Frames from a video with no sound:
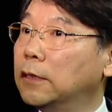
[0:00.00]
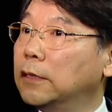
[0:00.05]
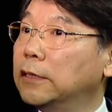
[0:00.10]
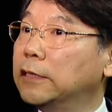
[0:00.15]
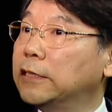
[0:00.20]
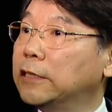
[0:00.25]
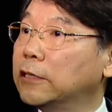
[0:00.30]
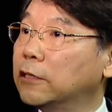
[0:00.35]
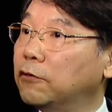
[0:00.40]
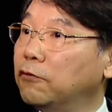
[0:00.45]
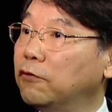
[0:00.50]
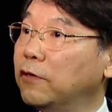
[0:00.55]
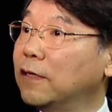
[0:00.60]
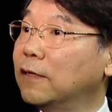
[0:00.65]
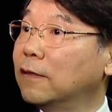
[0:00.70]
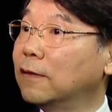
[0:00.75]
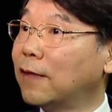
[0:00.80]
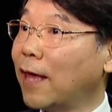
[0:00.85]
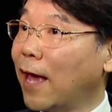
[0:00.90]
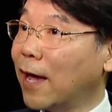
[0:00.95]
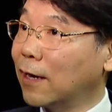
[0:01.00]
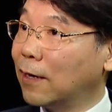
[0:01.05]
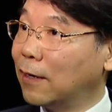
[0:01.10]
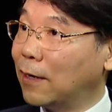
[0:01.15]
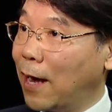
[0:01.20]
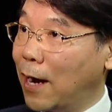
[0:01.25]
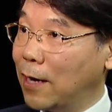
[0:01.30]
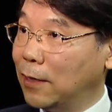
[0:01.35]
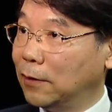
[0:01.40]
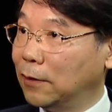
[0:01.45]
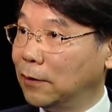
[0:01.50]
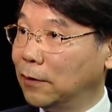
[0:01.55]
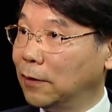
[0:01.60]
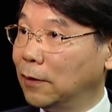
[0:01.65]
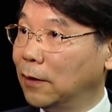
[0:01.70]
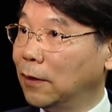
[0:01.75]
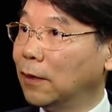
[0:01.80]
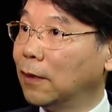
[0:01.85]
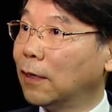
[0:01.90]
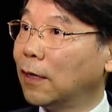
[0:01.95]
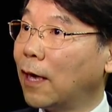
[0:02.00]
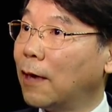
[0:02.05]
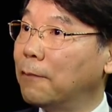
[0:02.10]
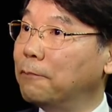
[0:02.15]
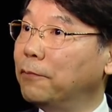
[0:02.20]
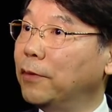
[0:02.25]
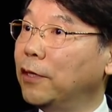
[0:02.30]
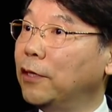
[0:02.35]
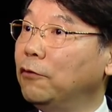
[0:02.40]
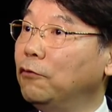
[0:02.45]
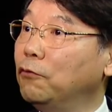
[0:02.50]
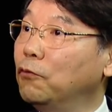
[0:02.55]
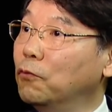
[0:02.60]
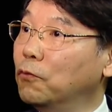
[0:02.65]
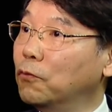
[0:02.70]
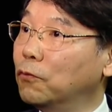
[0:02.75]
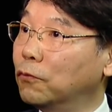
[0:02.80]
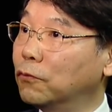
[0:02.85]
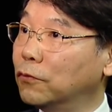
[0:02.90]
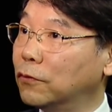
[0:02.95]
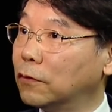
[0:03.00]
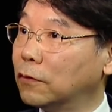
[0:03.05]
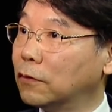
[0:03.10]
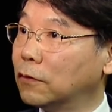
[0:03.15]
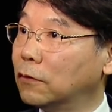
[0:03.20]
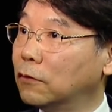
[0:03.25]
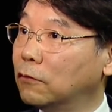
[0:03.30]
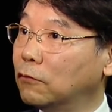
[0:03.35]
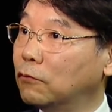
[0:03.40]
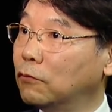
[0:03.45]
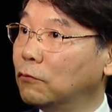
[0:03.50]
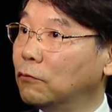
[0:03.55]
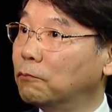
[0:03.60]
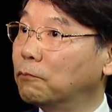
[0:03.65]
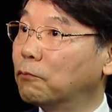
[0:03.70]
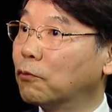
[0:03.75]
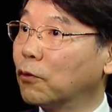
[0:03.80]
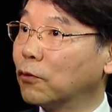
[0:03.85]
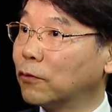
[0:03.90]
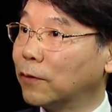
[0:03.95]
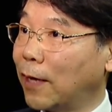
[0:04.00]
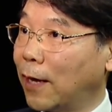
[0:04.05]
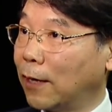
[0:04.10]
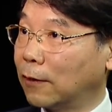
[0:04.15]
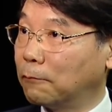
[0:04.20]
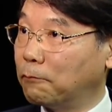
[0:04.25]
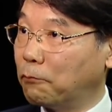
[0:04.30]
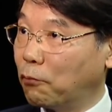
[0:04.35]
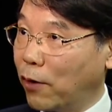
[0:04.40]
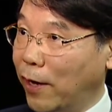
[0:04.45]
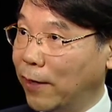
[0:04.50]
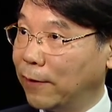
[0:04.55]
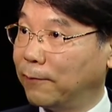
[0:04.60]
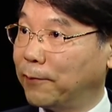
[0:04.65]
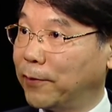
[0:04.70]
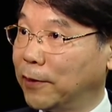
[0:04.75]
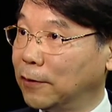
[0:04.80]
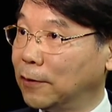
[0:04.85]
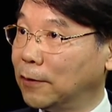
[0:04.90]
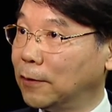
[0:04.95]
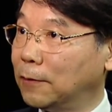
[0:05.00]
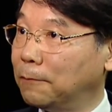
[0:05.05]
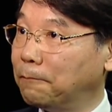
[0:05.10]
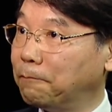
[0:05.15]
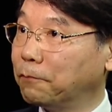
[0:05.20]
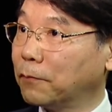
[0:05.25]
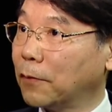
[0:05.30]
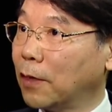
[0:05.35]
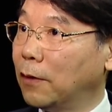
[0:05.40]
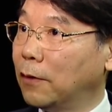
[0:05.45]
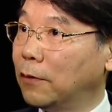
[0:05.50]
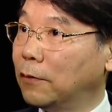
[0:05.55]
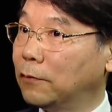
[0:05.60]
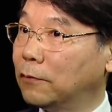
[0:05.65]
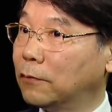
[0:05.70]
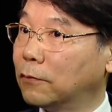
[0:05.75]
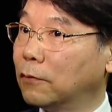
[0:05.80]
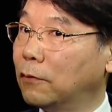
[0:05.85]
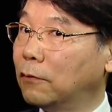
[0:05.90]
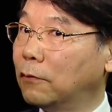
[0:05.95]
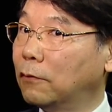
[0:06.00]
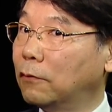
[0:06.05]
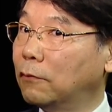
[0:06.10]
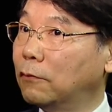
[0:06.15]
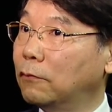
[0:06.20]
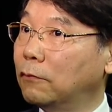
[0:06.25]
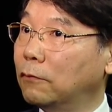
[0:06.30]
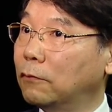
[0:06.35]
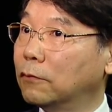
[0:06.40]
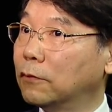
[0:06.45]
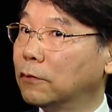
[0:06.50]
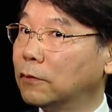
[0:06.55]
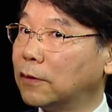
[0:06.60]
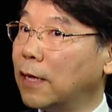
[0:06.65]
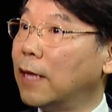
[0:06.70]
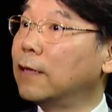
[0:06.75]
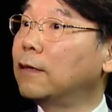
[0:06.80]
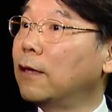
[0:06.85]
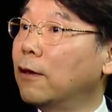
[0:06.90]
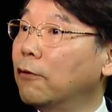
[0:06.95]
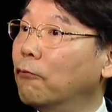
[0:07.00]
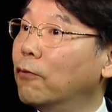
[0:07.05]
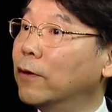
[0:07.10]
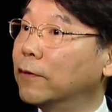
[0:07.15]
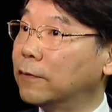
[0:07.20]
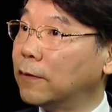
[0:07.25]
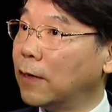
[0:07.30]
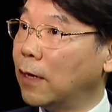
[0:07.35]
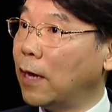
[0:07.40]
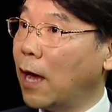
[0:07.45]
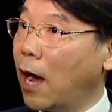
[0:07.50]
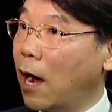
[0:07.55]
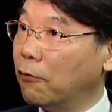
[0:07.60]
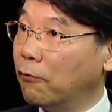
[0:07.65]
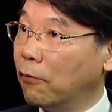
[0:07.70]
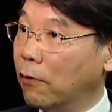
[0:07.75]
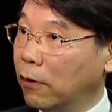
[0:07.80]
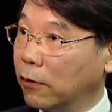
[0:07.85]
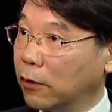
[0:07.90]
security technology can be used to protect privacy. So that was our